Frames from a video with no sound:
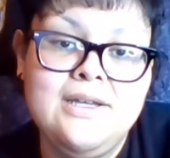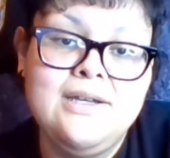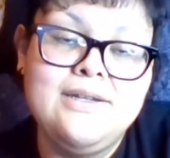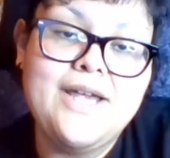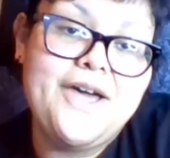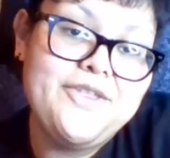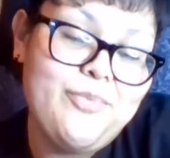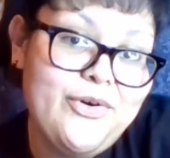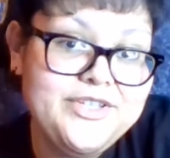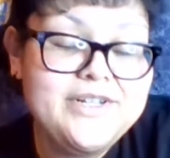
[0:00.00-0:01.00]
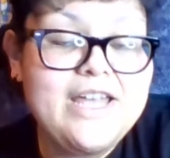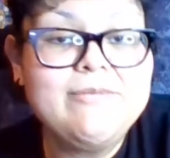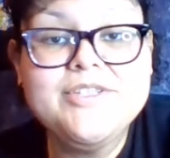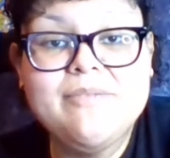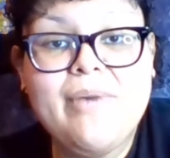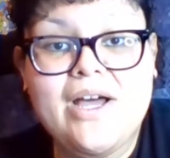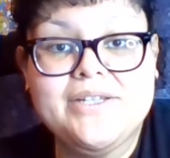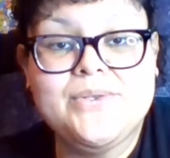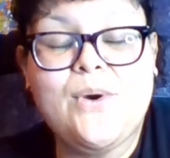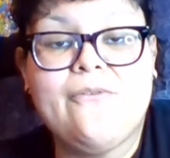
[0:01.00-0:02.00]
Now, the boys are able to
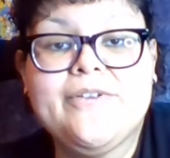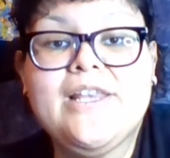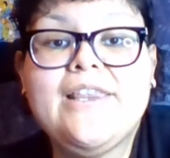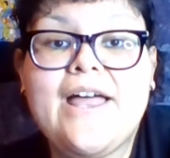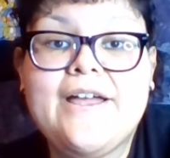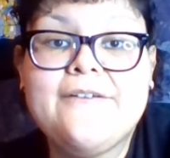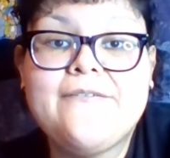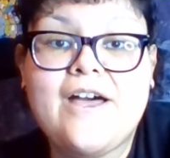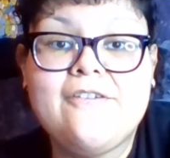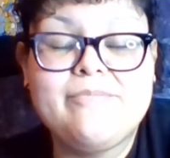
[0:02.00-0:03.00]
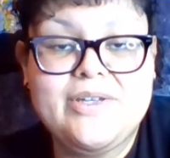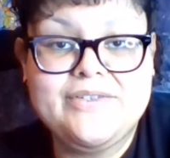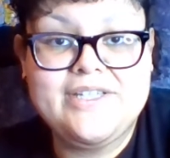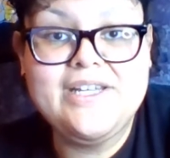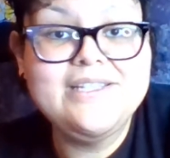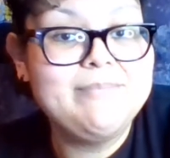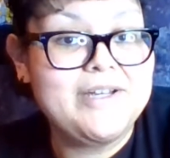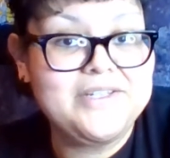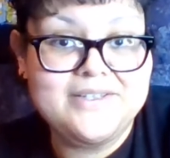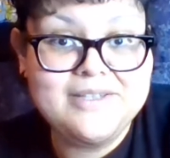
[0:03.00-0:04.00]
bond over the love of music,
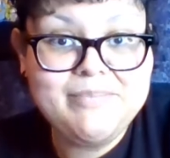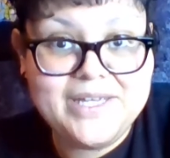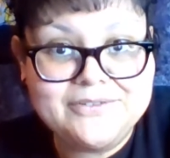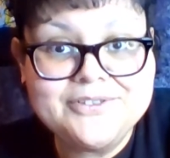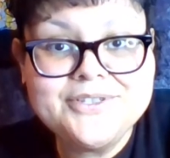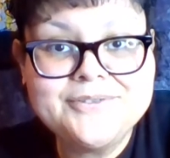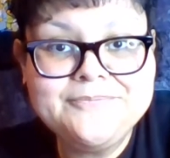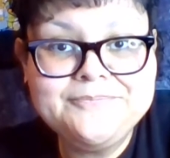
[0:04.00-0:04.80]
especially the Beatles.